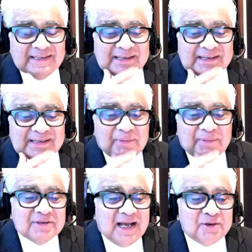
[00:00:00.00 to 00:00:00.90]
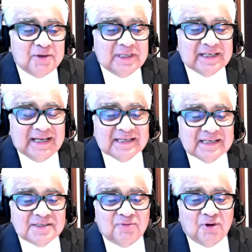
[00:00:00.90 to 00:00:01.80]
somebody was arguing the
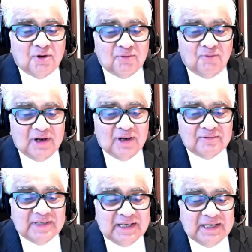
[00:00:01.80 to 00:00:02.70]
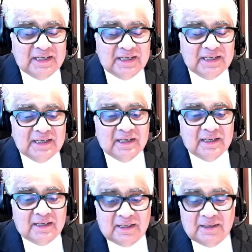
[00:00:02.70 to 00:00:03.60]
case for one of the
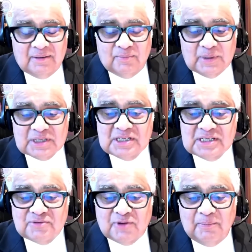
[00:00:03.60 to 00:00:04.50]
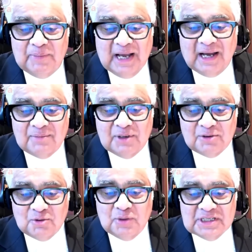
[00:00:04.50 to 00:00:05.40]
persons from Bihar, my
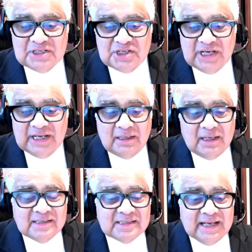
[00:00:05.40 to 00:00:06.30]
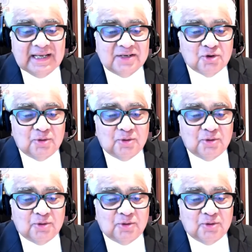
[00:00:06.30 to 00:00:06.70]
lord, who was in jail and saying he